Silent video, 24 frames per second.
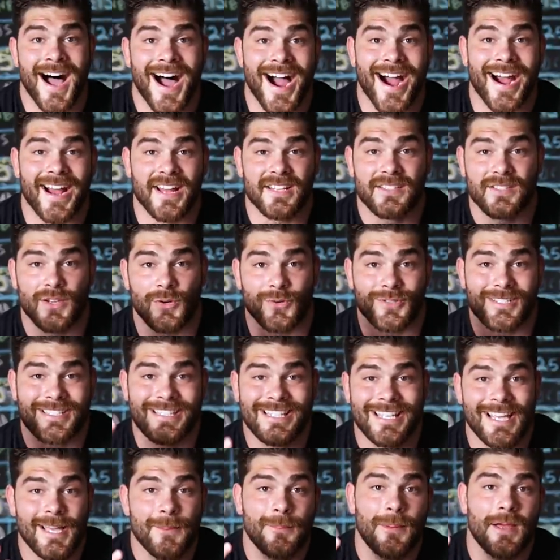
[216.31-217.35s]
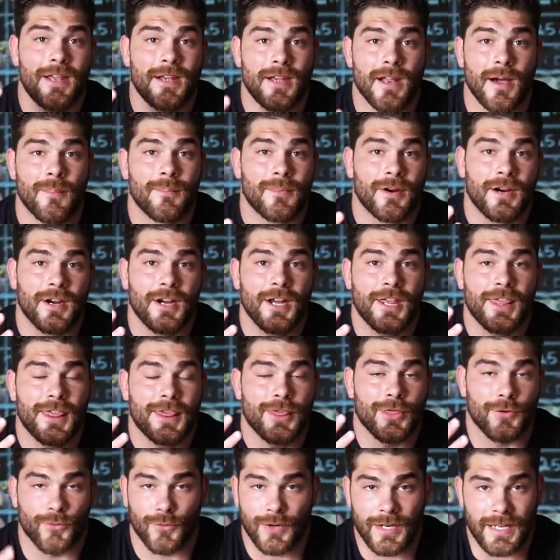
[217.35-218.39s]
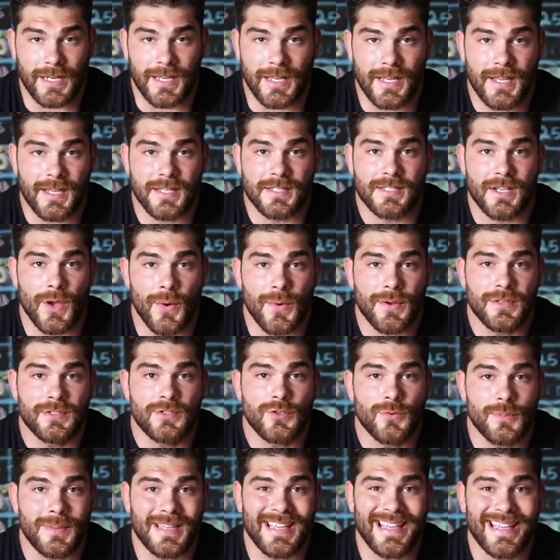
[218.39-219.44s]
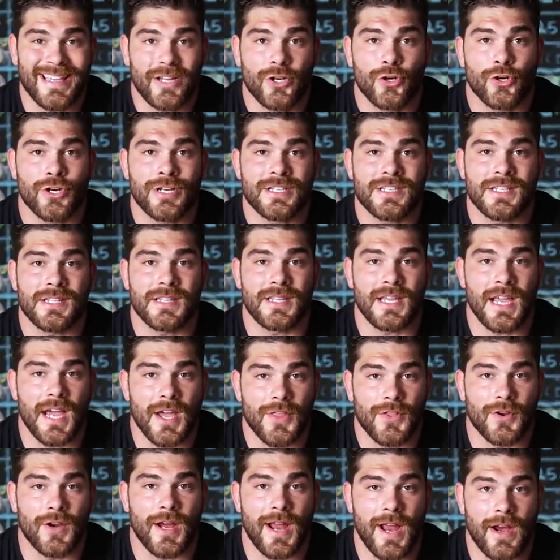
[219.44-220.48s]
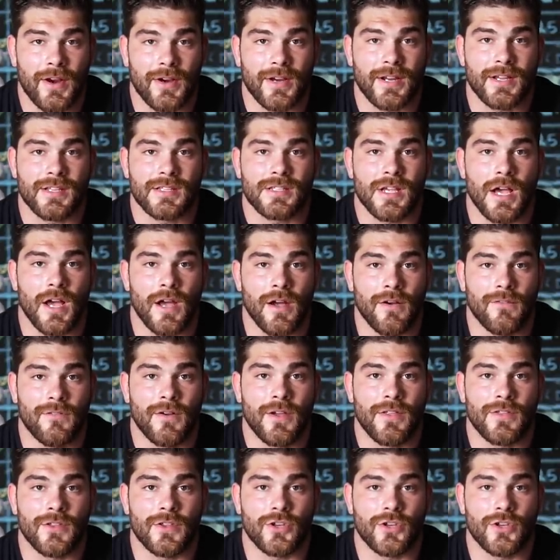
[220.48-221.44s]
All right, so tip number three is going to be increasing the other areas of